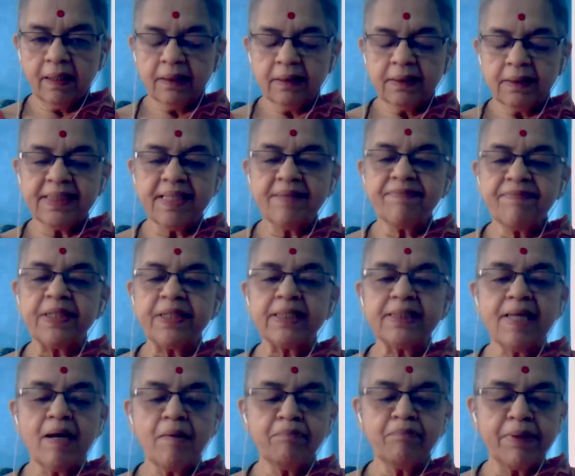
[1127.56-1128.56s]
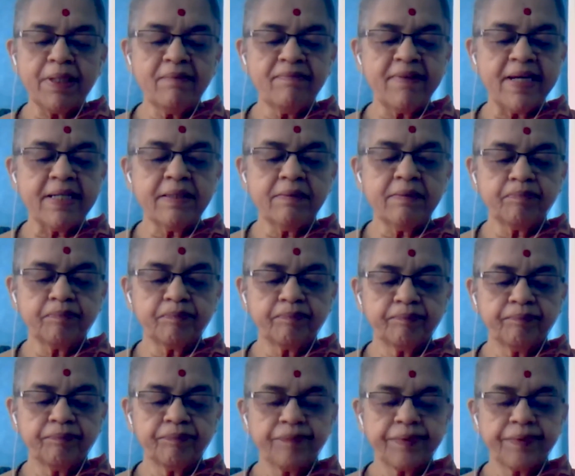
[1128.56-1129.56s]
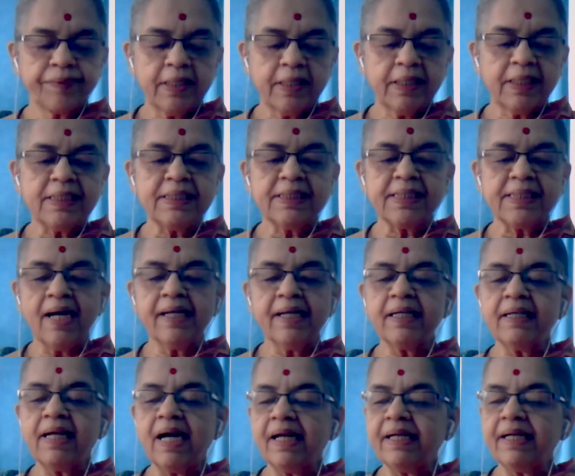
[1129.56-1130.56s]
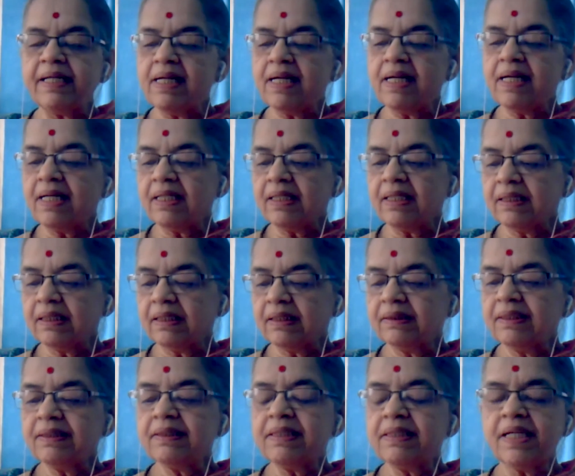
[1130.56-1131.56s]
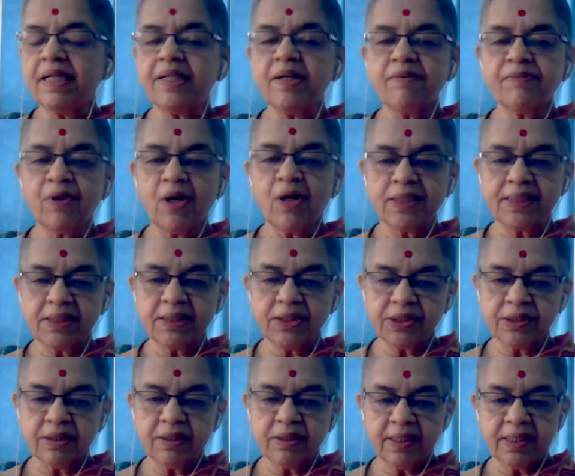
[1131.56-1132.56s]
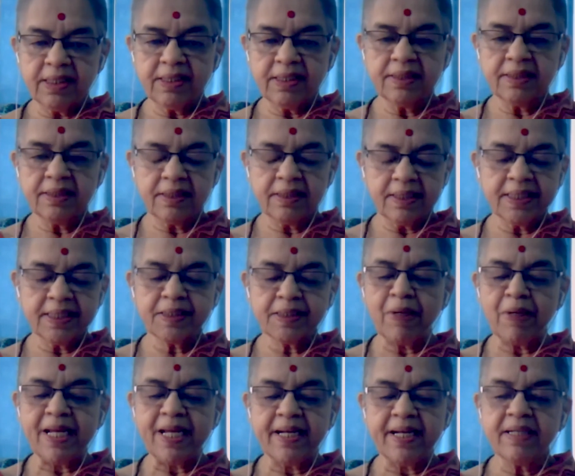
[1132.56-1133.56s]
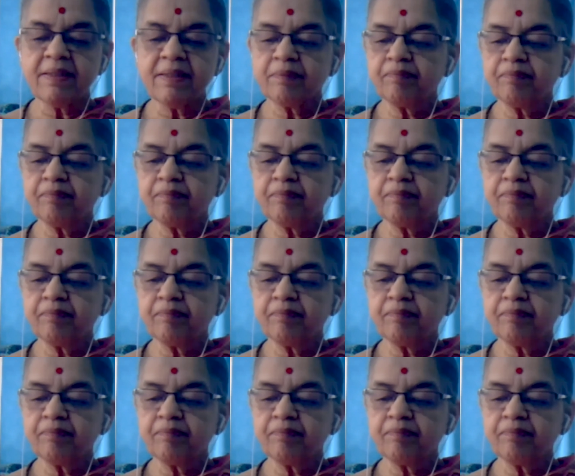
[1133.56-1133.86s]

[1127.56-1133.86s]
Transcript: say for example, when in Sankhya Karika, the theory of causation is explained,